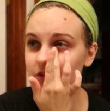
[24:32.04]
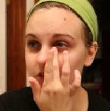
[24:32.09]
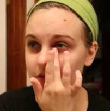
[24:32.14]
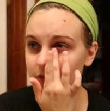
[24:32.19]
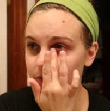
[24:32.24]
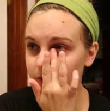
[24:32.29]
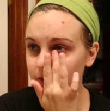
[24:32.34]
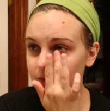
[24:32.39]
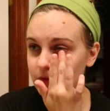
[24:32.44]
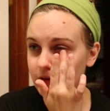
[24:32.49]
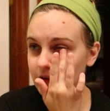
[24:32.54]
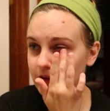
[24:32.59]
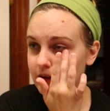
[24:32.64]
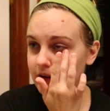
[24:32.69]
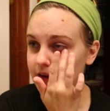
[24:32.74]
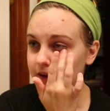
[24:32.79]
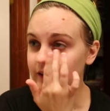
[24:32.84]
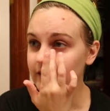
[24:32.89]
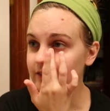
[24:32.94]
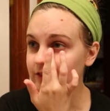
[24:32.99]
So
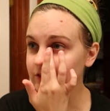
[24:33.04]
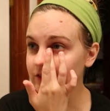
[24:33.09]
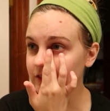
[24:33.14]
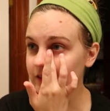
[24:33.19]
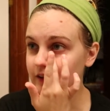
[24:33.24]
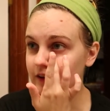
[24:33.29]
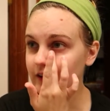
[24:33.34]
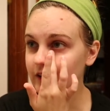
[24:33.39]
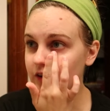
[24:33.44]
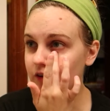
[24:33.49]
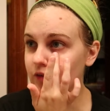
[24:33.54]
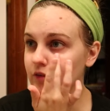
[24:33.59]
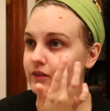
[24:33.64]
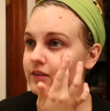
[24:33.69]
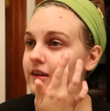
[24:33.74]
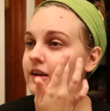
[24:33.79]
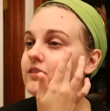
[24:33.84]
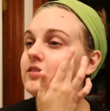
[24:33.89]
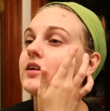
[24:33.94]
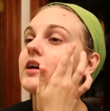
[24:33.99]
I feel like I always
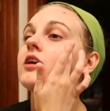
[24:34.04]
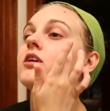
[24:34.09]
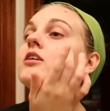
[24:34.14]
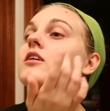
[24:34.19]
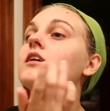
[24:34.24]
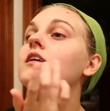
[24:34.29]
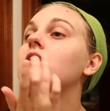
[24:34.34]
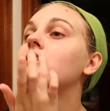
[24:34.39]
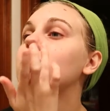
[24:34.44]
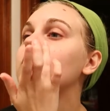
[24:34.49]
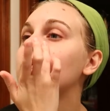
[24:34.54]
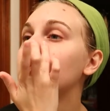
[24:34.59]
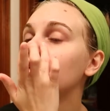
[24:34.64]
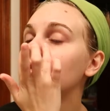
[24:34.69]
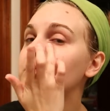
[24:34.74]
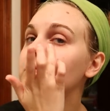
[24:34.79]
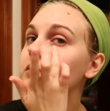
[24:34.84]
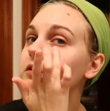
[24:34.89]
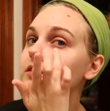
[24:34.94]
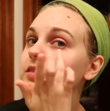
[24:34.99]
have tired eyes, so I
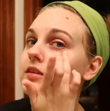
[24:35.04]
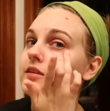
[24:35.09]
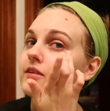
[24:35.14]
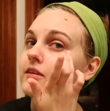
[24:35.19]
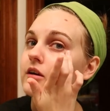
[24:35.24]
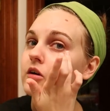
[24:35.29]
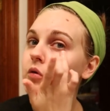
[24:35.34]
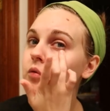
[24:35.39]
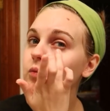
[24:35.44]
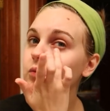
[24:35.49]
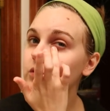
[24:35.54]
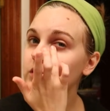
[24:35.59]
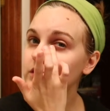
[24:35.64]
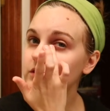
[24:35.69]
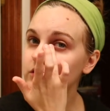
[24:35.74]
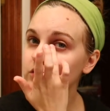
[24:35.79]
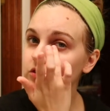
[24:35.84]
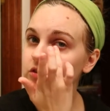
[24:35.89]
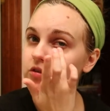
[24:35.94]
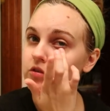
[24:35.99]
put this like 1
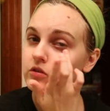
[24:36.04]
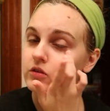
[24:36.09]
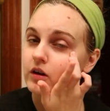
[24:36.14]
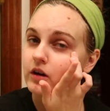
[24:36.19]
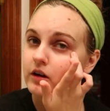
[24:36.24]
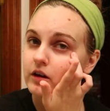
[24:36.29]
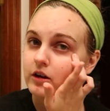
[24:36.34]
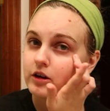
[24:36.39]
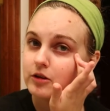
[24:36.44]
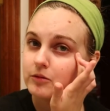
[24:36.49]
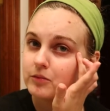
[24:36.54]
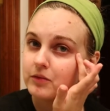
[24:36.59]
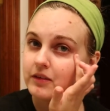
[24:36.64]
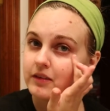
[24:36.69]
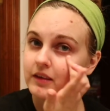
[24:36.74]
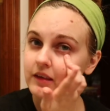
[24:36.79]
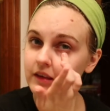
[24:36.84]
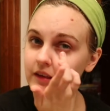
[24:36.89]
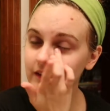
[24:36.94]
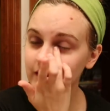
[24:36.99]
to 2 times
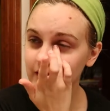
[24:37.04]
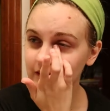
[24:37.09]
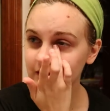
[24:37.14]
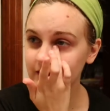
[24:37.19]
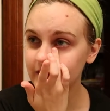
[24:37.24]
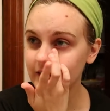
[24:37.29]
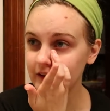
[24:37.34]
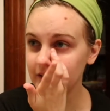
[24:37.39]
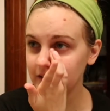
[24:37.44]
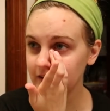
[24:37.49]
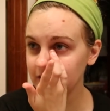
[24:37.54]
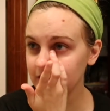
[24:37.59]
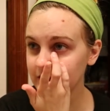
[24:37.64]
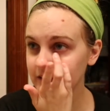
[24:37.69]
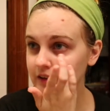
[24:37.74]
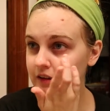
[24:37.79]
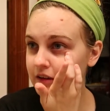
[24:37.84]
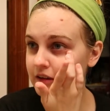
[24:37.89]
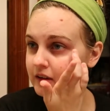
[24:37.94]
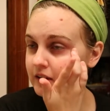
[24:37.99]
a day.
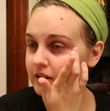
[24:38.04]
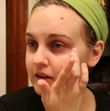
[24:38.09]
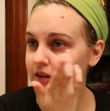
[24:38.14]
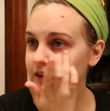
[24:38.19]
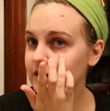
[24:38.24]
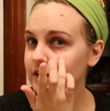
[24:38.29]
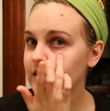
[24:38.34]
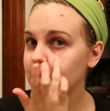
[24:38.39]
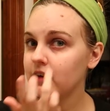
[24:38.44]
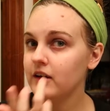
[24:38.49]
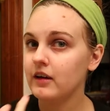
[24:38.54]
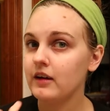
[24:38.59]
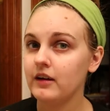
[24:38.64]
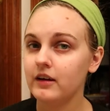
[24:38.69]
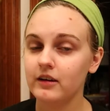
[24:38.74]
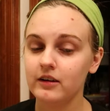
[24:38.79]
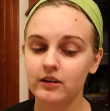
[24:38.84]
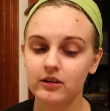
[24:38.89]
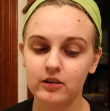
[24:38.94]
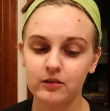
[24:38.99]

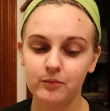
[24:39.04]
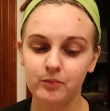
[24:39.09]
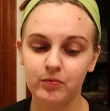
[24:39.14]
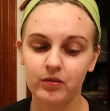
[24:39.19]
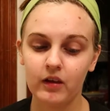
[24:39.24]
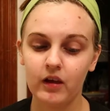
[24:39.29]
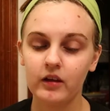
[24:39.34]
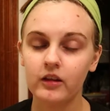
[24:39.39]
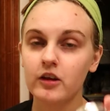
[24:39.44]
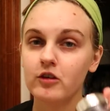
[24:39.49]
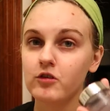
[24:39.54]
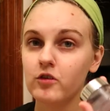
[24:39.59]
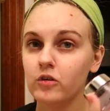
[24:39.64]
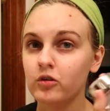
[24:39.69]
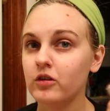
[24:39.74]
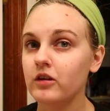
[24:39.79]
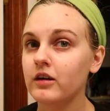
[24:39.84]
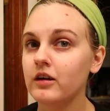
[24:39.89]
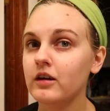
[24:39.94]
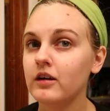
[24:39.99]
And I love
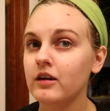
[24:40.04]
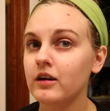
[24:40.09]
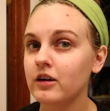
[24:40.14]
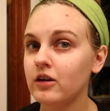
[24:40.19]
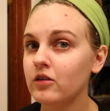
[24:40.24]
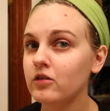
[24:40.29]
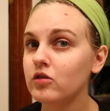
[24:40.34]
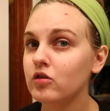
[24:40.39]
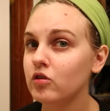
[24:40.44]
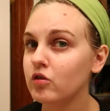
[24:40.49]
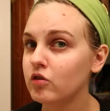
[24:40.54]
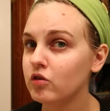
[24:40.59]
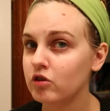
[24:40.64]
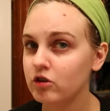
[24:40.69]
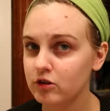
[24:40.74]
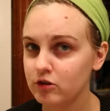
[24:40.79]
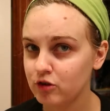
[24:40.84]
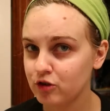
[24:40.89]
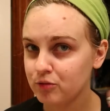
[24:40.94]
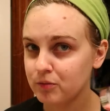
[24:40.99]
Olay. I don't use
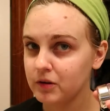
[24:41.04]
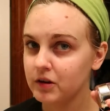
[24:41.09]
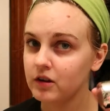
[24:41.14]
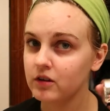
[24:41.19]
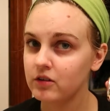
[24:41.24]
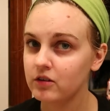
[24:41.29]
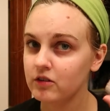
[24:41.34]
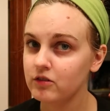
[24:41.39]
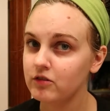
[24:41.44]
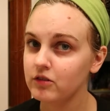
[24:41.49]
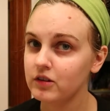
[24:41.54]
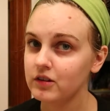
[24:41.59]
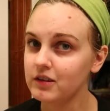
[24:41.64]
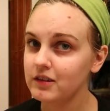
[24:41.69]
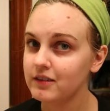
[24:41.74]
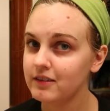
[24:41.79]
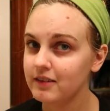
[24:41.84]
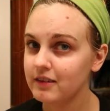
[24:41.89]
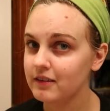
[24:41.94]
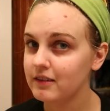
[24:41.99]
it just because of
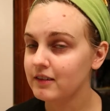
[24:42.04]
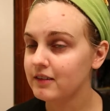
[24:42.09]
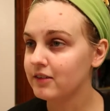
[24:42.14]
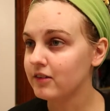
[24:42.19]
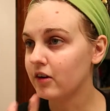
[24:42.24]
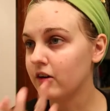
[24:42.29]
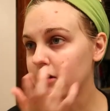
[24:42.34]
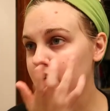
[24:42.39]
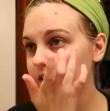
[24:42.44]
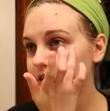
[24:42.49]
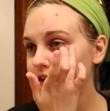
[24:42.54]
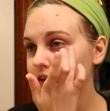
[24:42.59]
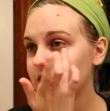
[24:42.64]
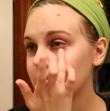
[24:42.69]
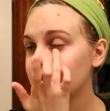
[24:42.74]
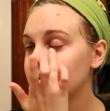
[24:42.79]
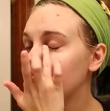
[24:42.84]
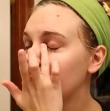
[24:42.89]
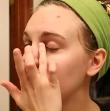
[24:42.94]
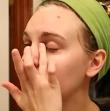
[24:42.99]
Lily Singh is on it and
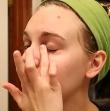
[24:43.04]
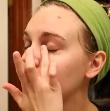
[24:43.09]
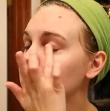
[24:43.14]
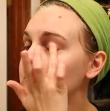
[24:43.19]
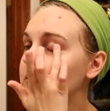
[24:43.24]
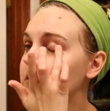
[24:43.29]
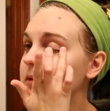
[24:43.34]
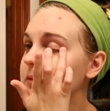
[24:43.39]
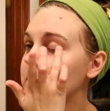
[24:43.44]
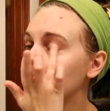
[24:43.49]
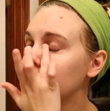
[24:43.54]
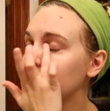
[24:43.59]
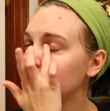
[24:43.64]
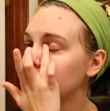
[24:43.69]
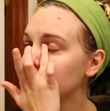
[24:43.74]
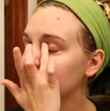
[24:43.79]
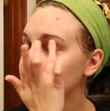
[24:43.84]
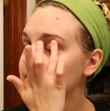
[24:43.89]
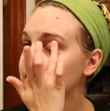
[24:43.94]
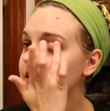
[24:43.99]
all that, but
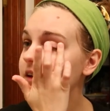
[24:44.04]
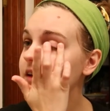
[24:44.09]
because